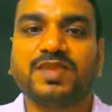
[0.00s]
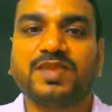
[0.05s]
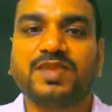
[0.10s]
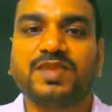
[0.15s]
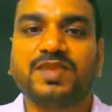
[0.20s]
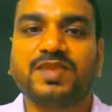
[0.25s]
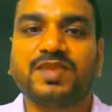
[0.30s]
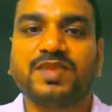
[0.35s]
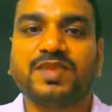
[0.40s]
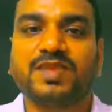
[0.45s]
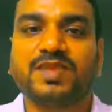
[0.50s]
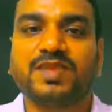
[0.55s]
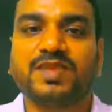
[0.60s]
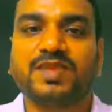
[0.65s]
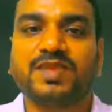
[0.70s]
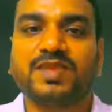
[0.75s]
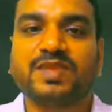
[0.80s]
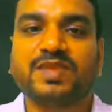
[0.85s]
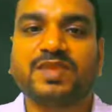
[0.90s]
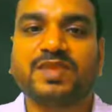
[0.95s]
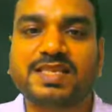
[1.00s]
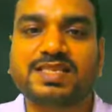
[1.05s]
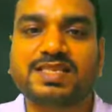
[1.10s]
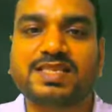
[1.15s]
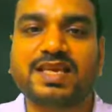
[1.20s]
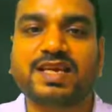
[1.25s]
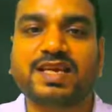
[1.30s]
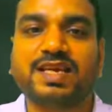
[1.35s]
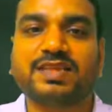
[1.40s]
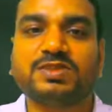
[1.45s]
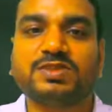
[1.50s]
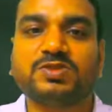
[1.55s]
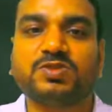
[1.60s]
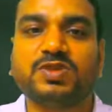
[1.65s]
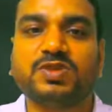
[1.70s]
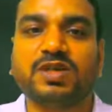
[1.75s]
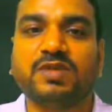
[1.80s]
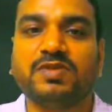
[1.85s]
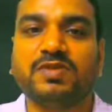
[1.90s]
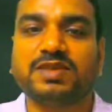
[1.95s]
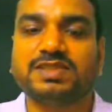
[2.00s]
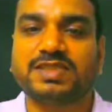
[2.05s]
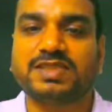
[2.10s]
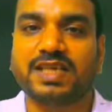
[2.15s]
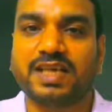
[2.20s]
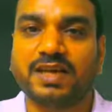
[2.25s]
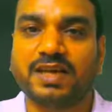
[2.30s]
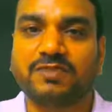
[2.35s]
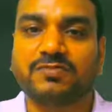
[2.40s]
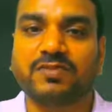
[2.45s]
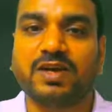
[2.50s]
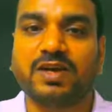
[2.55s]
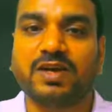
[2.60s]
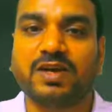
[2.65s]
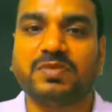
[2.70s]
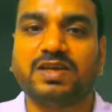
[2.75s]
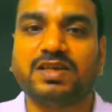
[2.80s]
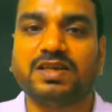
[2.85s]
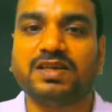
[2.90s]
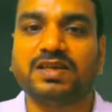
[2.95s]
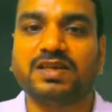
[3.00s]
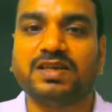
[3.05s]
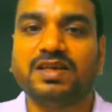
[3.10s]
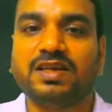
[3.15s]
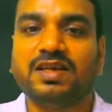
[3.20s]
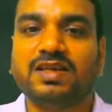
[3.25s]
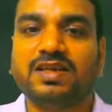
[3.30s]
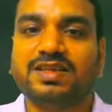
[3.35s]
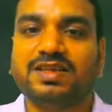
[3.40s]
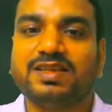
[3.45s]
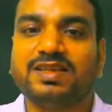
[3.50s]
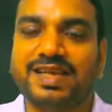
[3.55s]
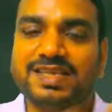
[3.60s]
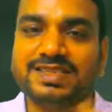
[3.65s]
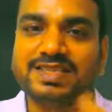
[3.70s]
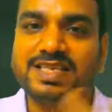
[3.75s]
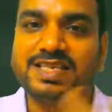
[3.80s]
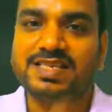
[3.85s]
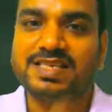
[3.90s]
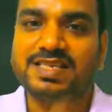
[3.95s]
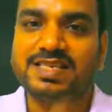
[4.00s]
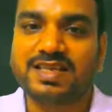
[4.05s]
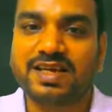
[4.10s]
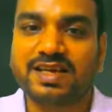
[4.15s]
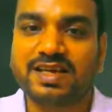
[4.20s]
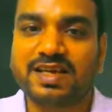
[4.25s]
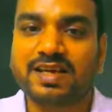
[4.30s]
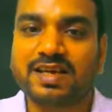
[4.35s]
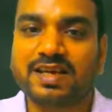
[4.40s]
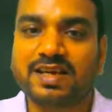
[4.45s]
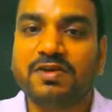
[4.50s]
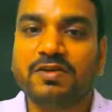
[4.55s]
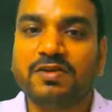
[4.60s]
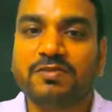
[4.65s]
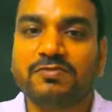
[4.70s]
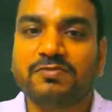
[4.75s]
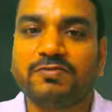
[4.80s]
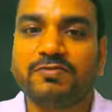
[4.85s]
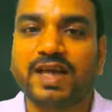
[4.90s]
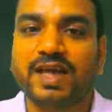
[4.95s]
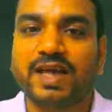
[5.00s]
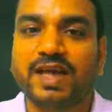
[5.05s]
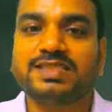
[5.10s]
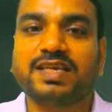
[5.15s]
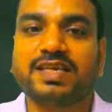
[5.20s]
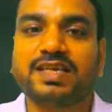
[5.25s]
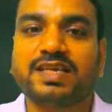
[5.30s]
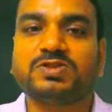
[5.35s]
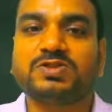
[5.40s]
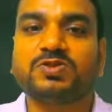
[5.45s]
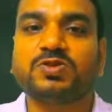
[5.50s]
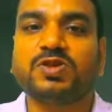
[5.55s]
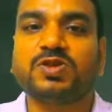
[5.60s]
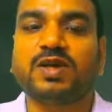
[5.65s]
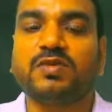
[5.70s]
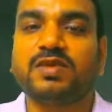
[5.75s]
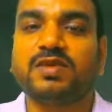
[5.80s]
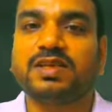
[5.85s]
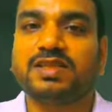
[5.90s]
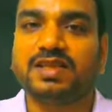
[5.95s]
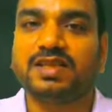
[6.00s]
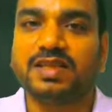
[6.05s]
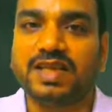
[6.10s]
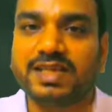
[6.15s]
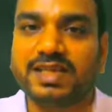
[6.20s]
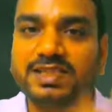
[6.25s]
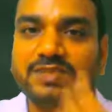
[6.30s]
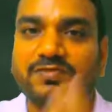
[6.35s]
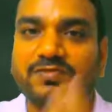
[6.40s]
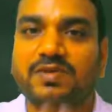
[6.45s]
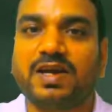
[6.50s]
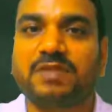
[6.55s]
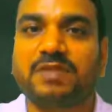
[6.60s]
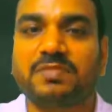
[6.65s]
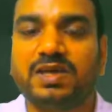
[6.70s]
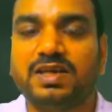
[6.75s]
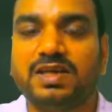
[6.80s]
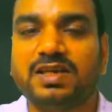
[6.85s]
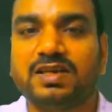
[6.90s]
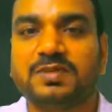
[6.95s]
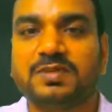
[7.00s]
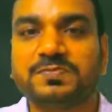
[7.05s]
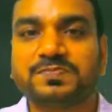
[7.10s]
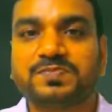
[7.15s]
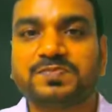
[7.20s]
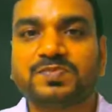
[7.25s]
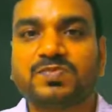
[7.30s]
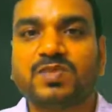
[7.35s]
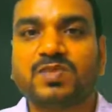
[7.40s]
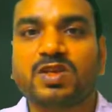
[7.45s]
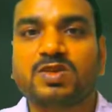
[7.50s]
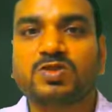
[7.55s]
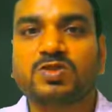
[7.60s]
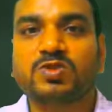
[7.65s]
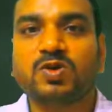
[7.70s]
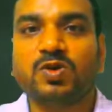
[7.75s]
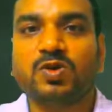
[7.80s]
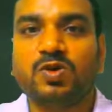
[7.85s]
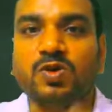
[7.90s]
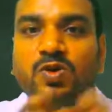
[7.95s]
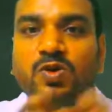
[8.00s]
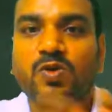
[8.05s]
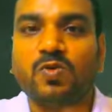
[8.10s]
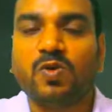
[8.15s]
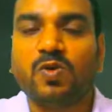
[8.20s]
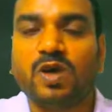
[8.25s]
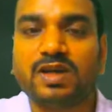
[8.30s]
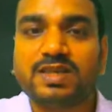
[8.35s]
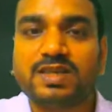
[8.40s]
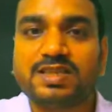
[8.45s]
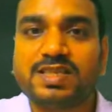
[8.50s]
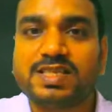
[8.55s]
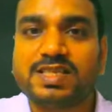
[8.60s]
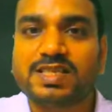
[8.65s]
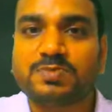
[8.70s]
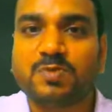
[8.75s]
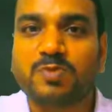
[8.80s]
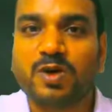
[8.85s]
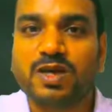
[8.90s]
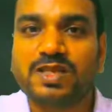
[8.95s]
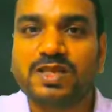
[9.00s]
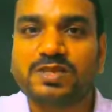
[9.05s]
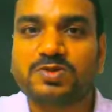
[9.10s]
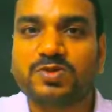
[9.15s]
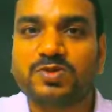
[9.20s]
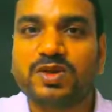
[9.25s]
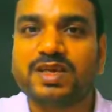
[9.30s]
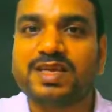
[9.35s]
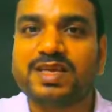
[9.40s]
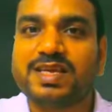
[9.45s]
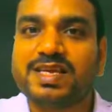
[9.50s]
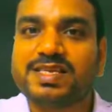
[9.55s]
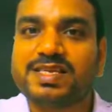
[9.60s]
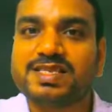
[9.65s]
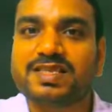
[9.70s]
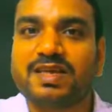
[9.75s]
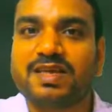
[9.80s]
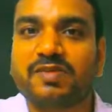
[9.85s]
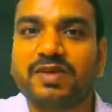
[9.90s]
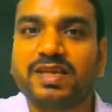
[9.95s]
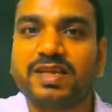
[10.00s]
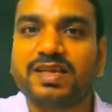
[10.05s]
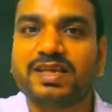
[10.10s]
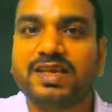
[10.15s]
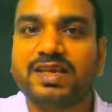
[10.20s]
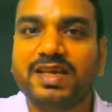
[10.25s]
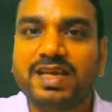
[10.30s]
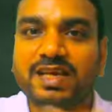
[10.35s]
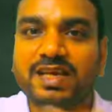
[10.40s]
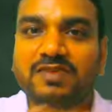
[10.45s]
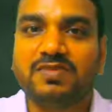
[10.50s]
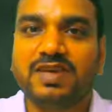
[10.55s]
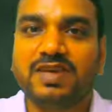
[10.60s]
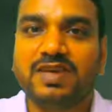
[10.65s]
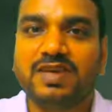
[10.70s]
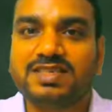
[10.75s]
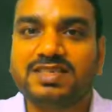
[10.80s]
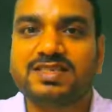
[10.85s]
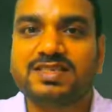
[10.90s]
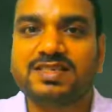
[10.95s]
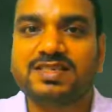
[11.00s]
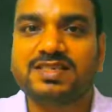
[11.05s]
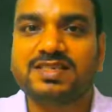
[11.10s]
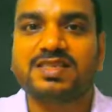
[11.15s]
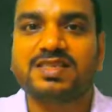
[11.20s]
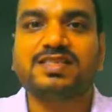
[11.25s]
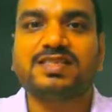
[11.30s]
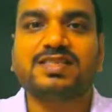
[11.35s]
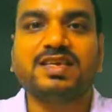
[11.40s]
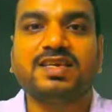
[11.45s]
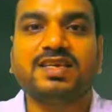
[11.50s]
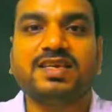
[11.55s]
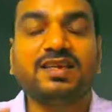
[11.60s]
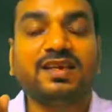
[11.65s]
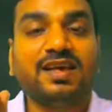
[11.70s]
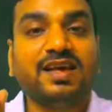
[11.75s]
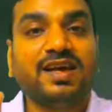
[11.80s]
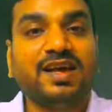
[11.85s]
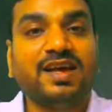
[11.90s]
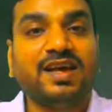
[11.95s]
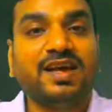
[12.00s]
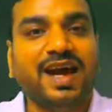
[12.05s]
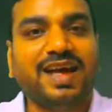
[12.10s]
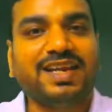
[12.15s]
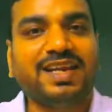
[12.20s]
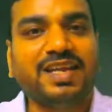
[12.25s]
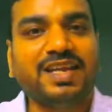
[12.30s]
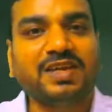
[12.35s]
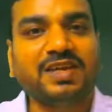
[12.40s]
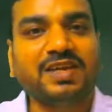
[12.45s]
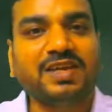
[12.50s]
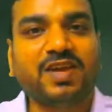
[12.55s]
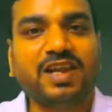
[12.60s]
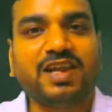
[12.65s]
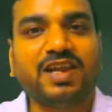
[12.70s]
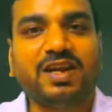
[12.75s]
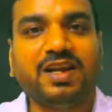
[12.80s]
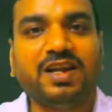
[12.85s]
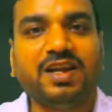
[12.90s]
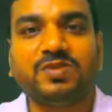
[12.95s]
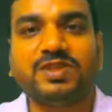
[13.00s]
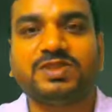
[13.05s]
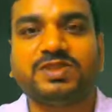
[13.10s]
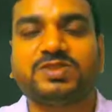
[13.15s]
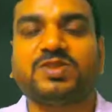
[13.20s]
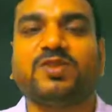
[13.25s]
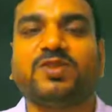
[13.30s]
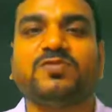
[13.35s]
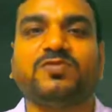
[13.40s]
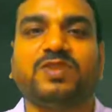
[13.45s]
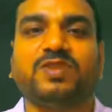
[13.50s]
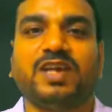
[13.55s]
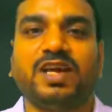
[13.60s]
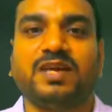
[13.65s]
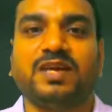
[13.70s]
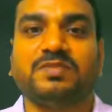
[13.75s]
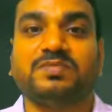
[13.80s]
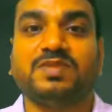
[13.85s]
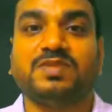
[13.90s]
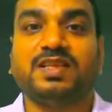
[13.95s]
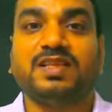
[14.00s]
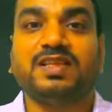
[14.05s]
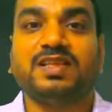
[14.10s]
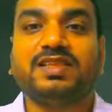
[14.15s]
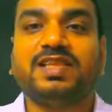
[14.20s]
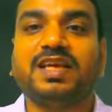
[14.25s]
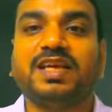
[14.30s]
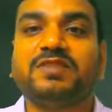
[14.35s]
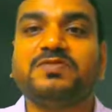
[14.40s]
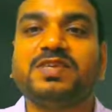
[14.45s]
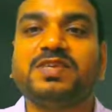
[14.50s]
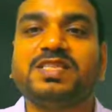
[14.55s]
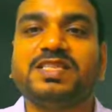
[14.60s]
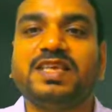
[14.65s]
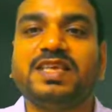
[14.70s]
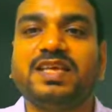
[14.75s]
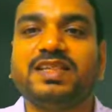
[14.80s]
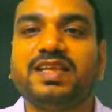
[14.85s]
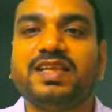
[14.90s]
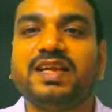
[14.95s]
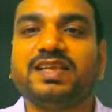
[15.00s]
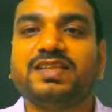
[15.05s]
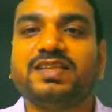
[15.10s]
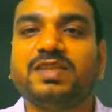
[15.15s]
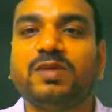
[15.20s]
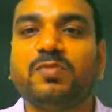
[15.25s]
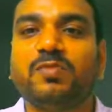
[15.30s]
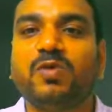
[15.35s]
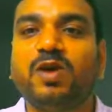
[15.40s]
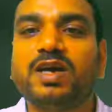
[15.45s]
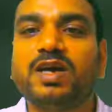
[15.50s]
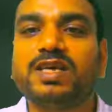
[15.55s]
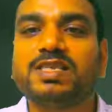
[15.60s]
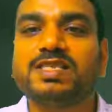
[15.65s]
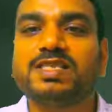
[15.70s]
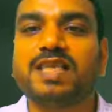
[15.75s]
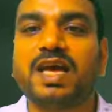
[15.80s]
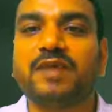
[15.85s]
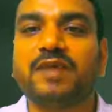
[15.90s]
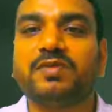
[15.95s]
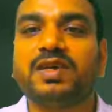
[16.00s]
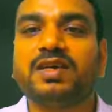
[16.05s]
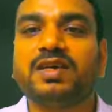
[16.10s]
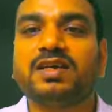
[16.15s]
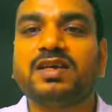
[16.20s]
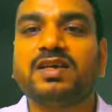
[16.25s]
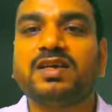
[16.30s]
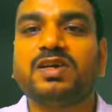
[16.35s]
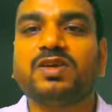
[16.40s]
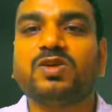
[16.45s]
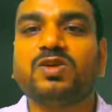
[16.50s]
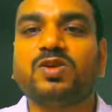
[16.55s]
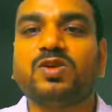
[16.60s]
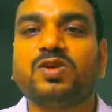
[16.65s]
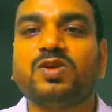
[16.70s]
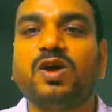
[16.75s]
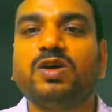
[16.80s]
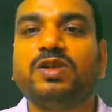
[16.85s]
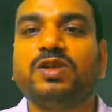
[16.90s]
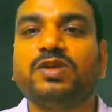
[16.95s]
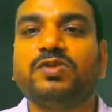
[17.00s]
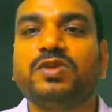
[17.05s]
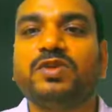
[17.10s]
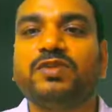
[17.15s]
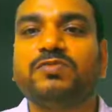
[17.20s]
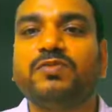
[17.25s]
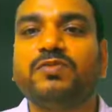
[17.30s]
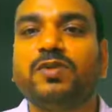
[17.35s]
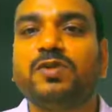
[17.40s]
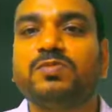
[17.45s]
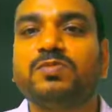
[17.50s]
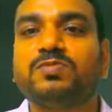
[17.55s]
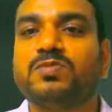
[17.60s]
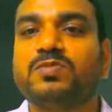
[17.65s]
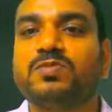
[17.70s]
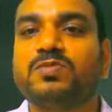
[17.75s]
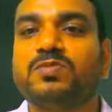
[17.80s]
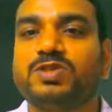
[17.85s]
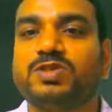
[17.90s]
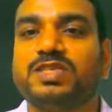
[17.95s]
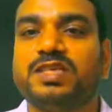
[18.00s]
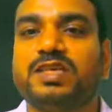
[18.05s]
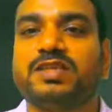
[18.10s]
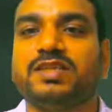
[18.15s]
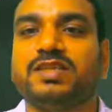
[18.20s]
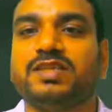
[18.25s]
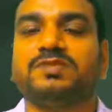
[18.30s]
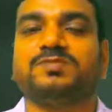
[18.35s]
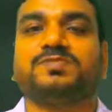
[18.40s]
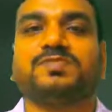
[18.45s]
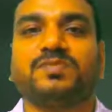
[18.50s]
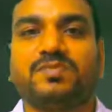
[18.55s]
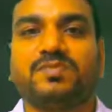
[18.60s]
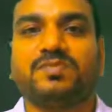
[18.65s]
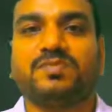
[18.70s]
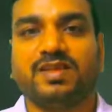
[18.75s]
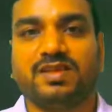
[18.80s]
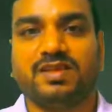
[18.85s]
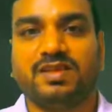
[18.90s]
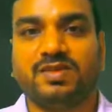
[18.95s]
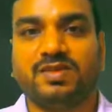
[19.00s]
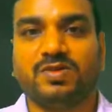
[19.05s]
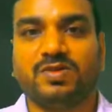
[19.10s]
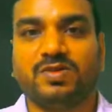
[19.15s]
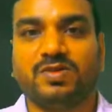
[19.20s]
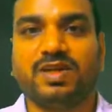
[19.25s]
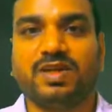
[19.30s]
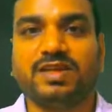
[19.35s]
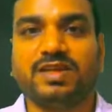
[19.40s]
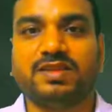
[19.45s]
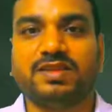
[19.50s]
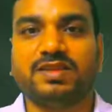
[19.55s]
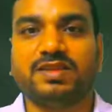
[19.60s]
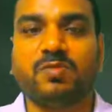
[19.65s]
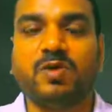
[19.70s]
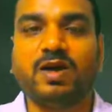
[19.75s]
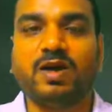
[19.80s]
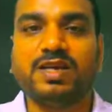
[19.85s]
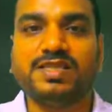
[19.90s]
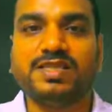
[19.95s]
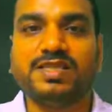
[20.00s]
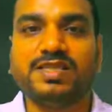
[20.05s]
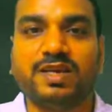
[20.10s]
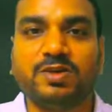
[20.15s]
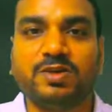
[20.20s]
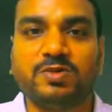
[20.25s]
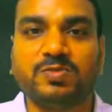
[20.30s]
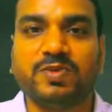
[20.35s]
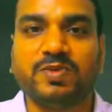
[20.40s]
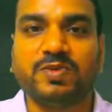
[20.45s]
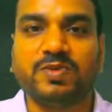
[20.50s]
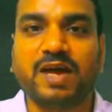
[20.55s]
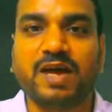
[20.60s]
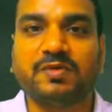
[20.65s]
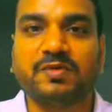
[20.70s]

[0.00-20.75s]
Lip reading: then he is taking 6 seconds to cover second 5 meter, next he is taking 5 seconds to cover the next 5 meter. So what this boy is doing, he is covering equal distances in unequal intervals of time. Then we say that the boy is having non-uniform motion. Okay, the boy is said to be